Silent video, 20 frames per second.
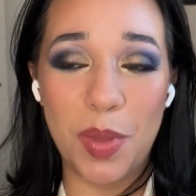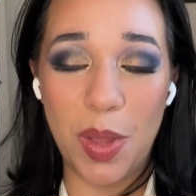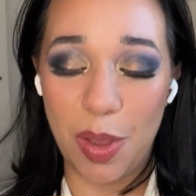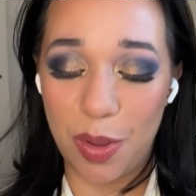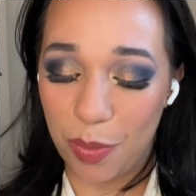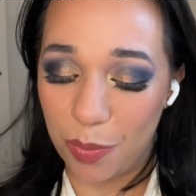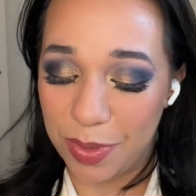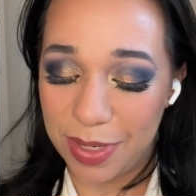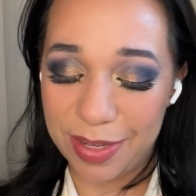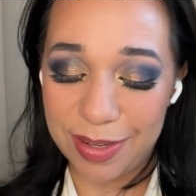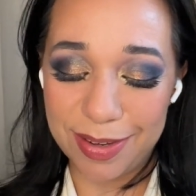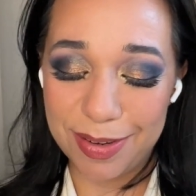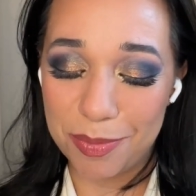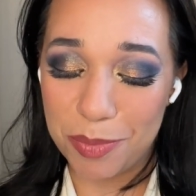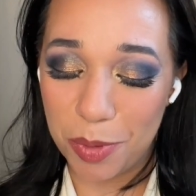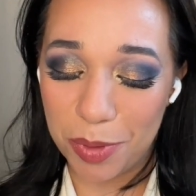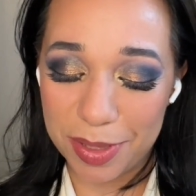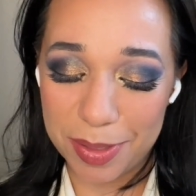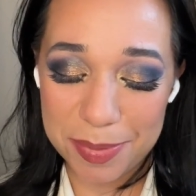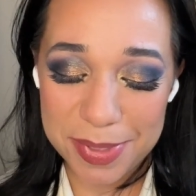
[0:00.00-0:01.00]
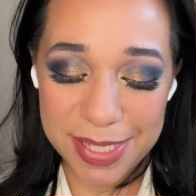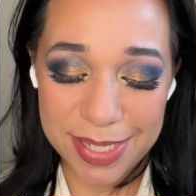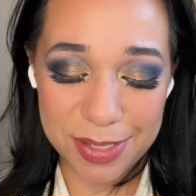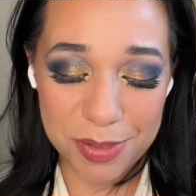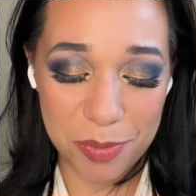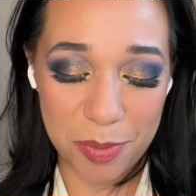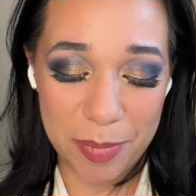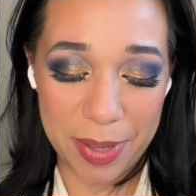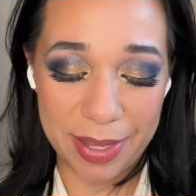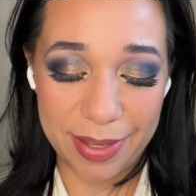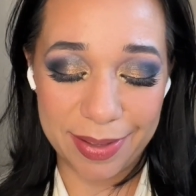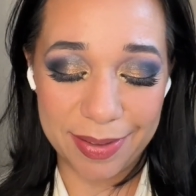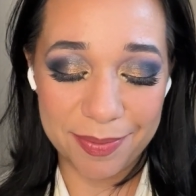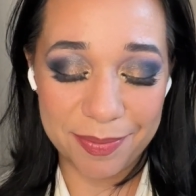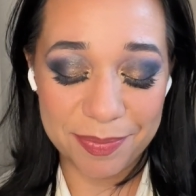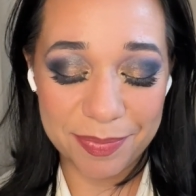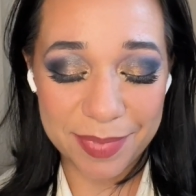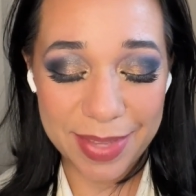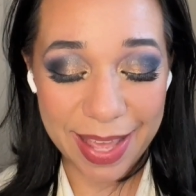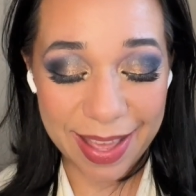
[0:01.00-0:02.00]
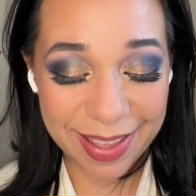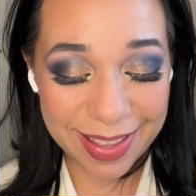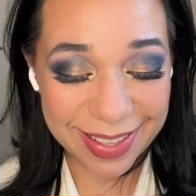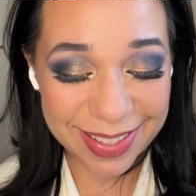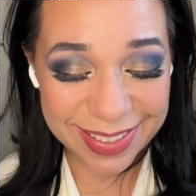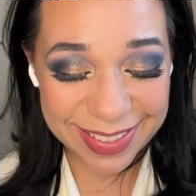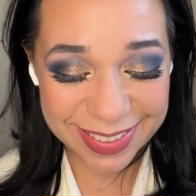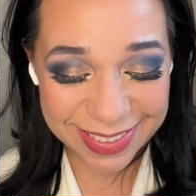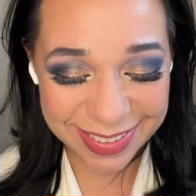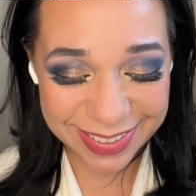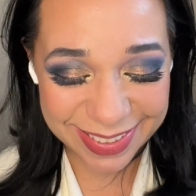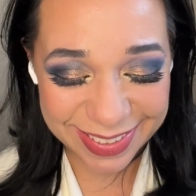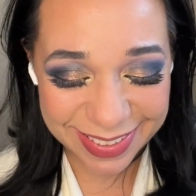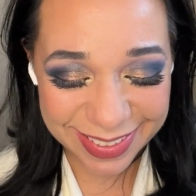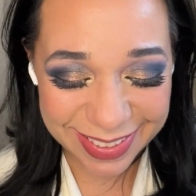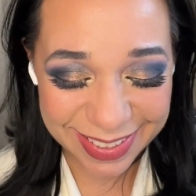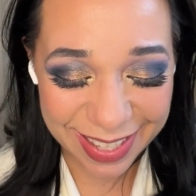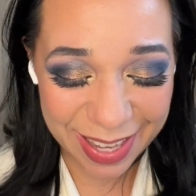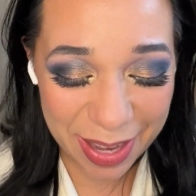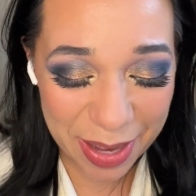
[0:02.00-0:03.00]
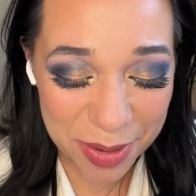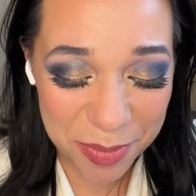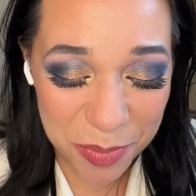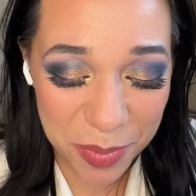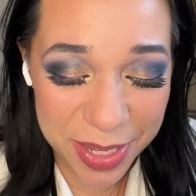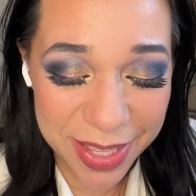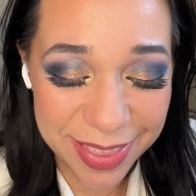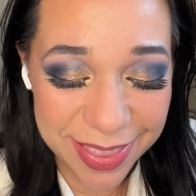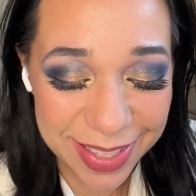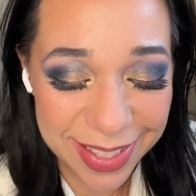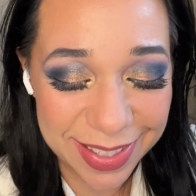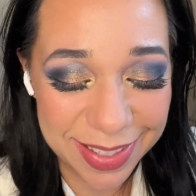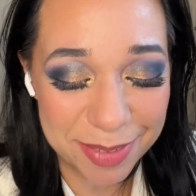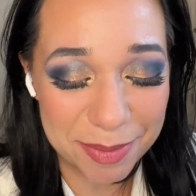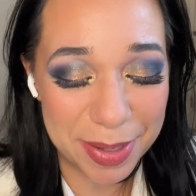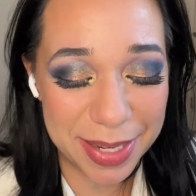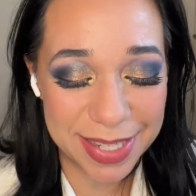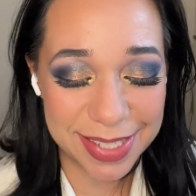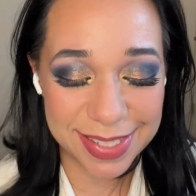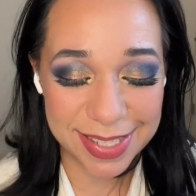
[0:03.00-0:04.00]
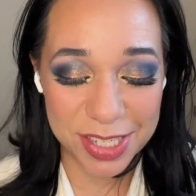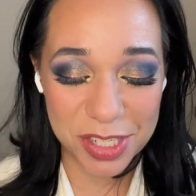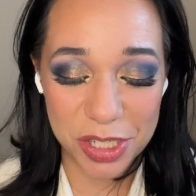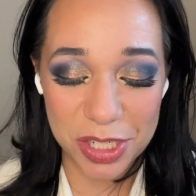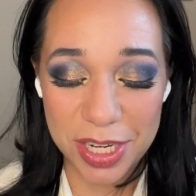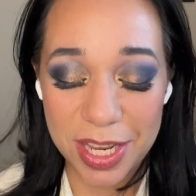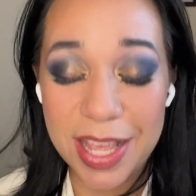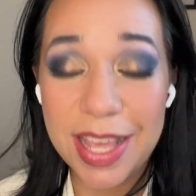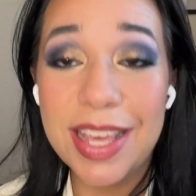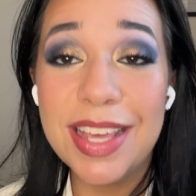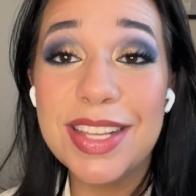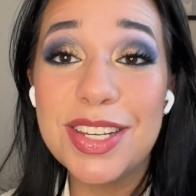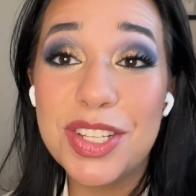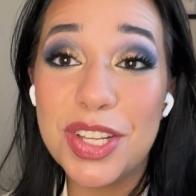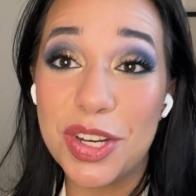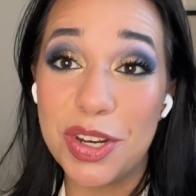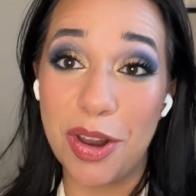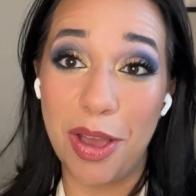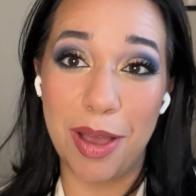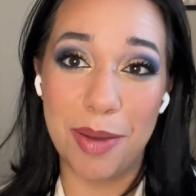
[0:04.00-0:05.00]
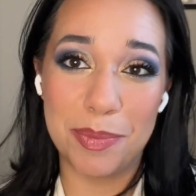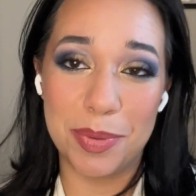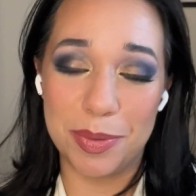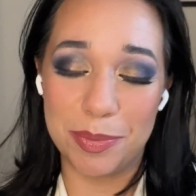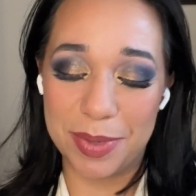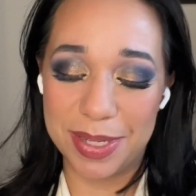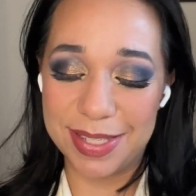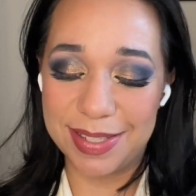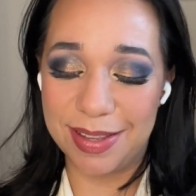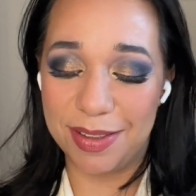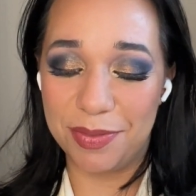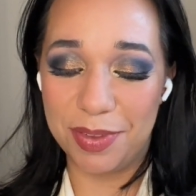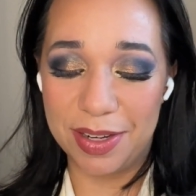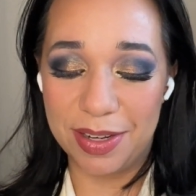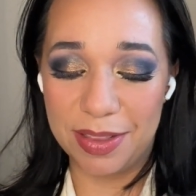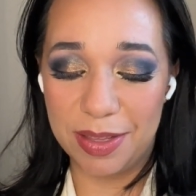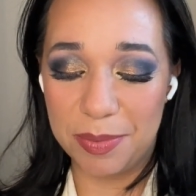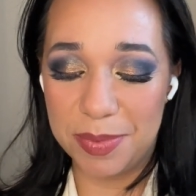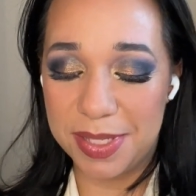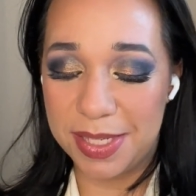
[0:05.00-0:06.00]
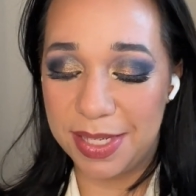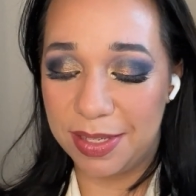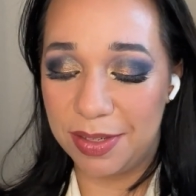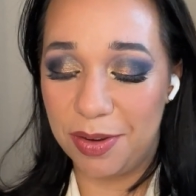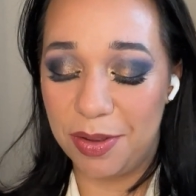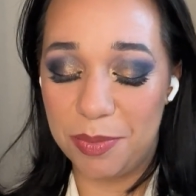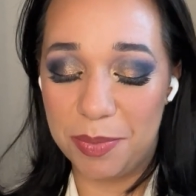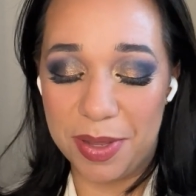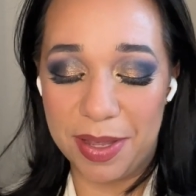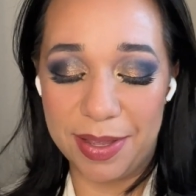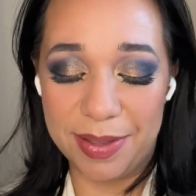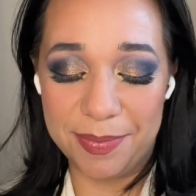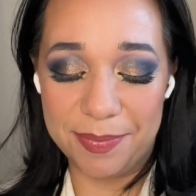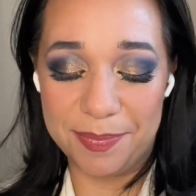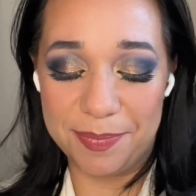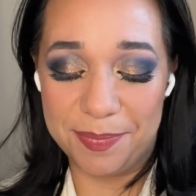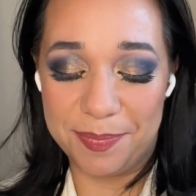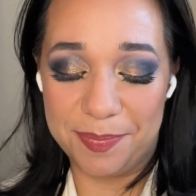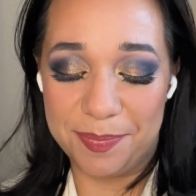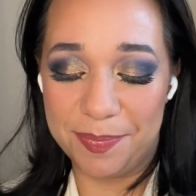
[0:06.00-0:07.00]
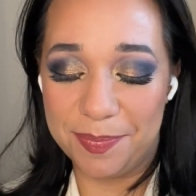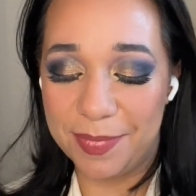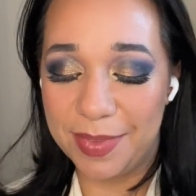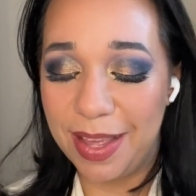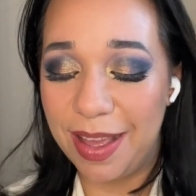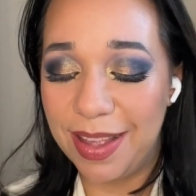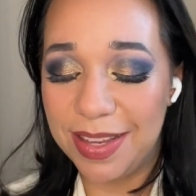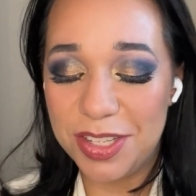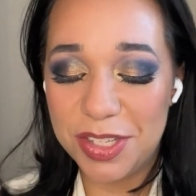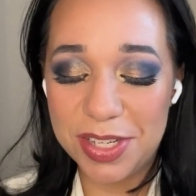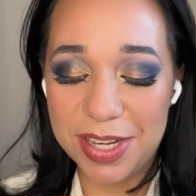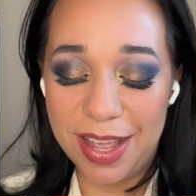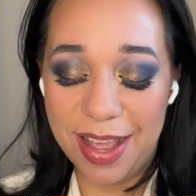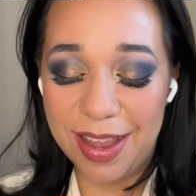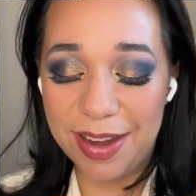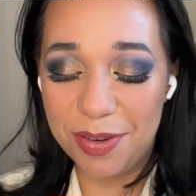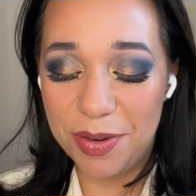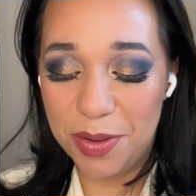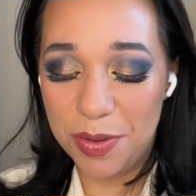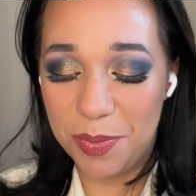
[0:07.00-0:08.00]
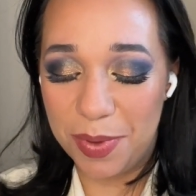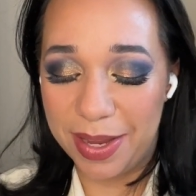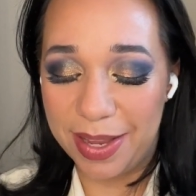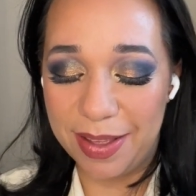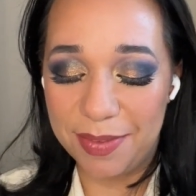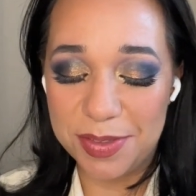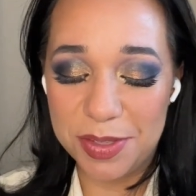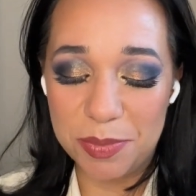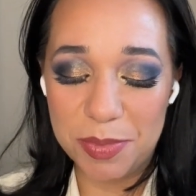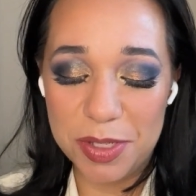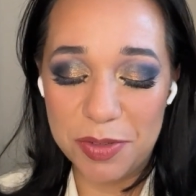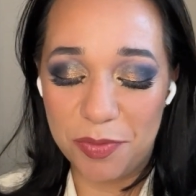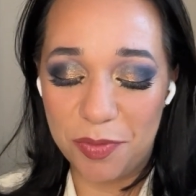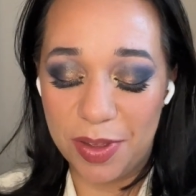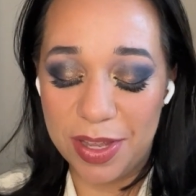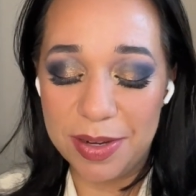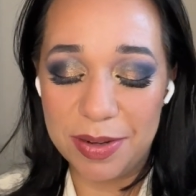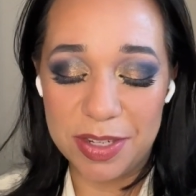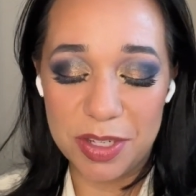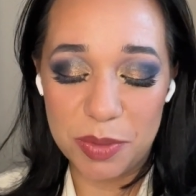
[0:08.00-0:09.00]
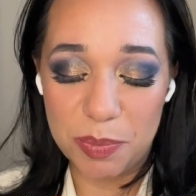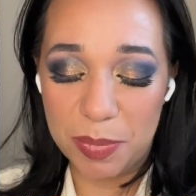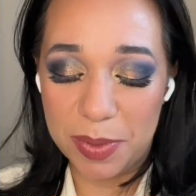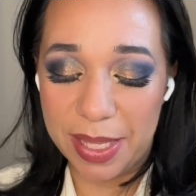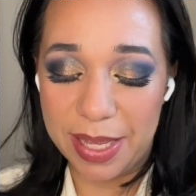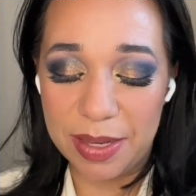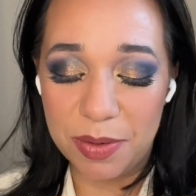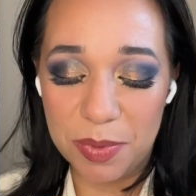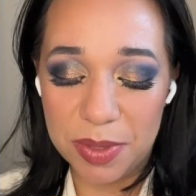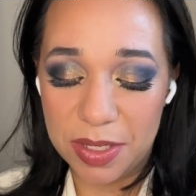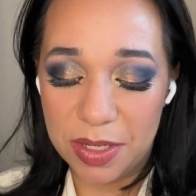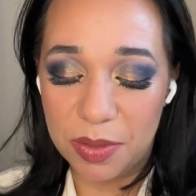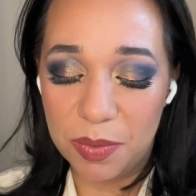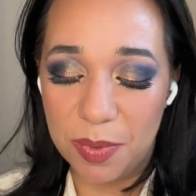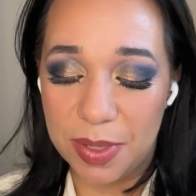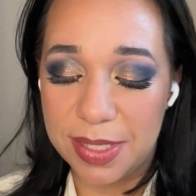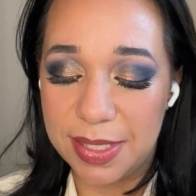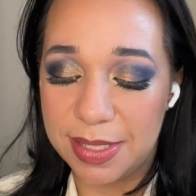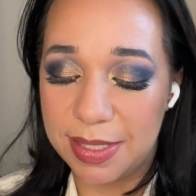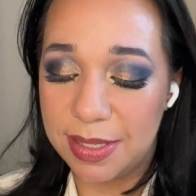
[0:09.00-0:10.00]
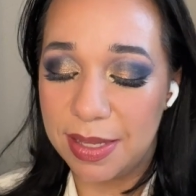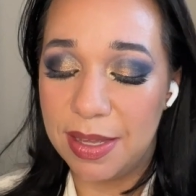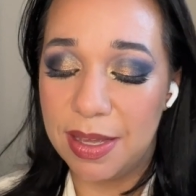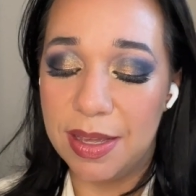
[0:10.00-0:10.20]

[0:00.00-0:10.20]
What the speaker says: I don't need any more lipsticks, Rebecca. I'm rethinking my decision to not put myself on a lipstick no-buy. I don't know. I have so much fun just playing with new ones,